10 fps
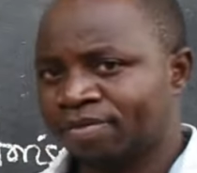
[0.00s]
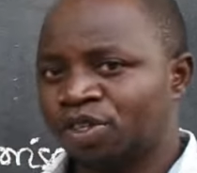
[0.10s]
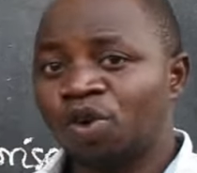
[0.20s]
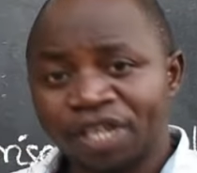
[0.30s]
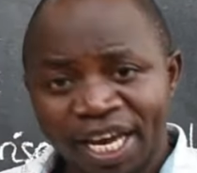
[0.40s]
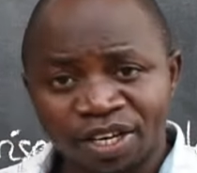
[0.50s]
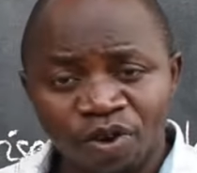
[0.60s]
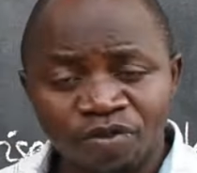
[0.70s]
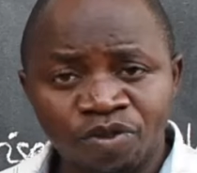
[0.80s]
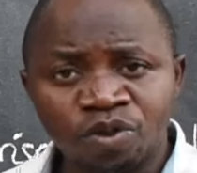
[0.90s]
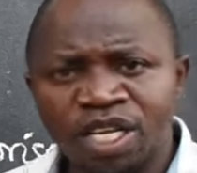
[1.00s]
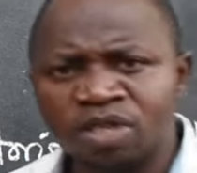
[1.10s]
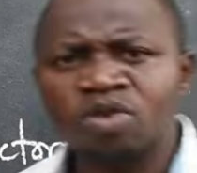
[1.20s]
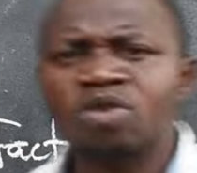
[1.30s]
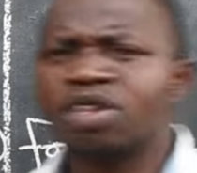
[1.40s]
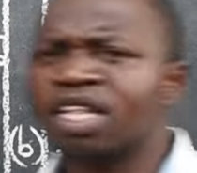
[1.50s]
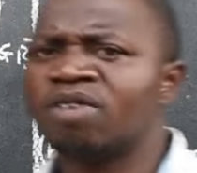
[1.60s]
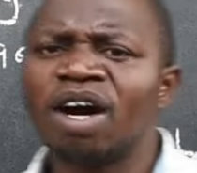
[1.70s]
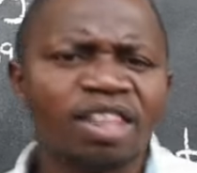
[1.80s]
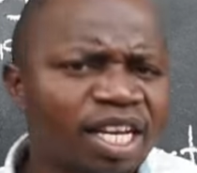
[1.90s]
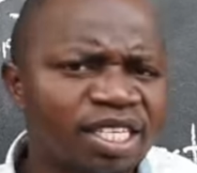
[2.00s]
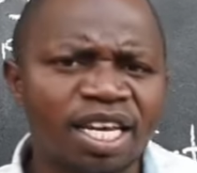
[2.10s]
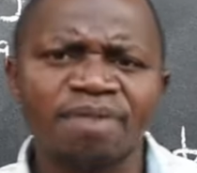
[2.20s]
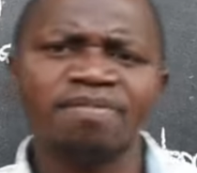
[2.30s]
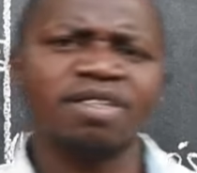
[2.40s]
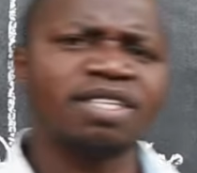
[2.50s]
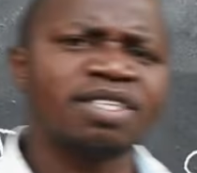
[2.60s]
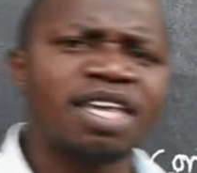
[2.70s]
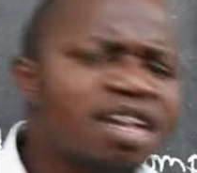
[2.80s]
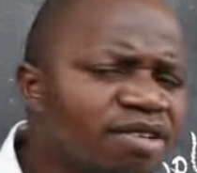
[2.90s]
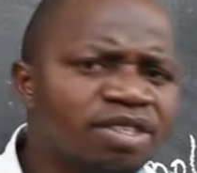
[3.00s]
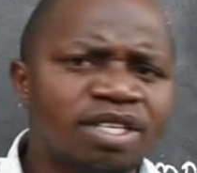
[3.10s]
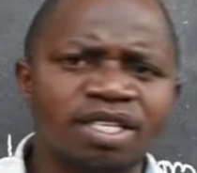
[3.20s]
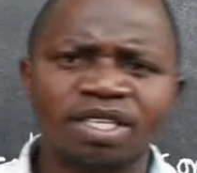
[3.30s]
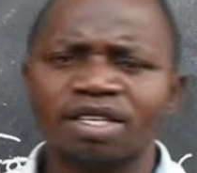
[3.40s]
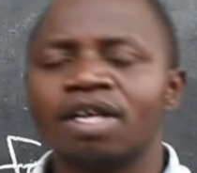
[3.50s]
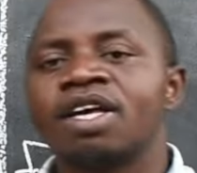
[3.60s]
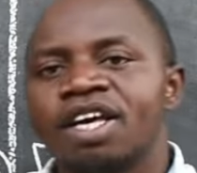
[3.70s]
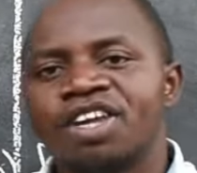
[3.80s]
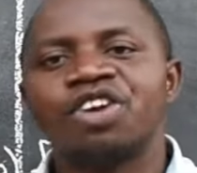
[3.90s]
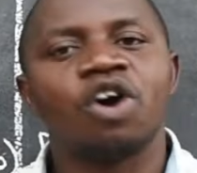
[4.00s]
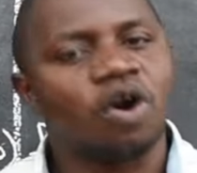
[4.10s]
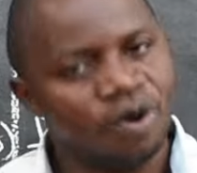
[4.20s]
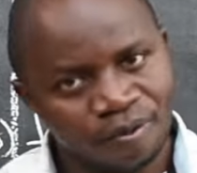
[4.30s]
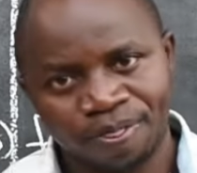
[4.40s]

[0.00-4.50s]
Don't get confused that, no, the one that came this year is this and that. No.